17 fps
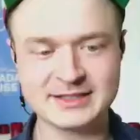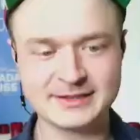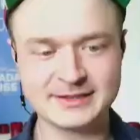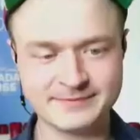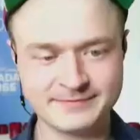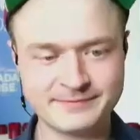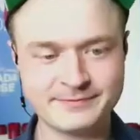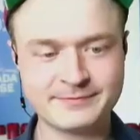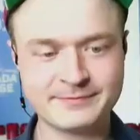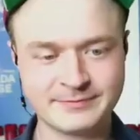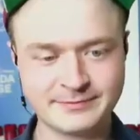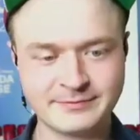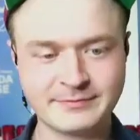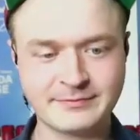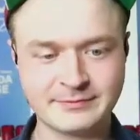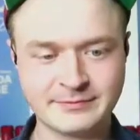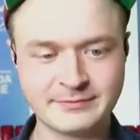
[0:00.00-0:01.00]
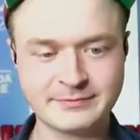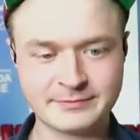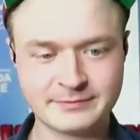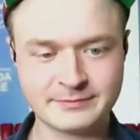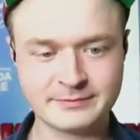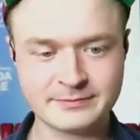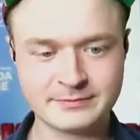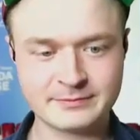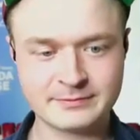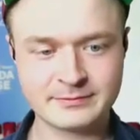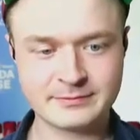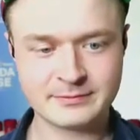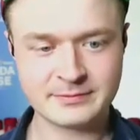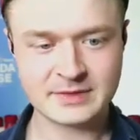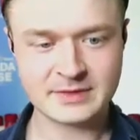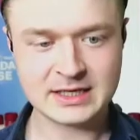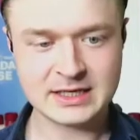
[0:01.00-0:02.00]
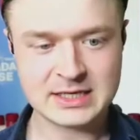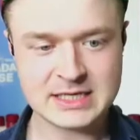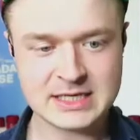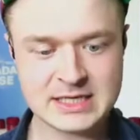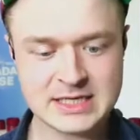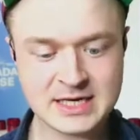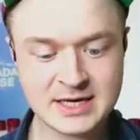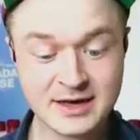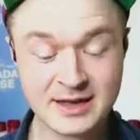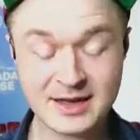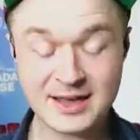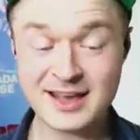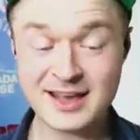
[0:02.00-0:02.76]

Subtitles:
like a tuning app or something like that, or a tuner at that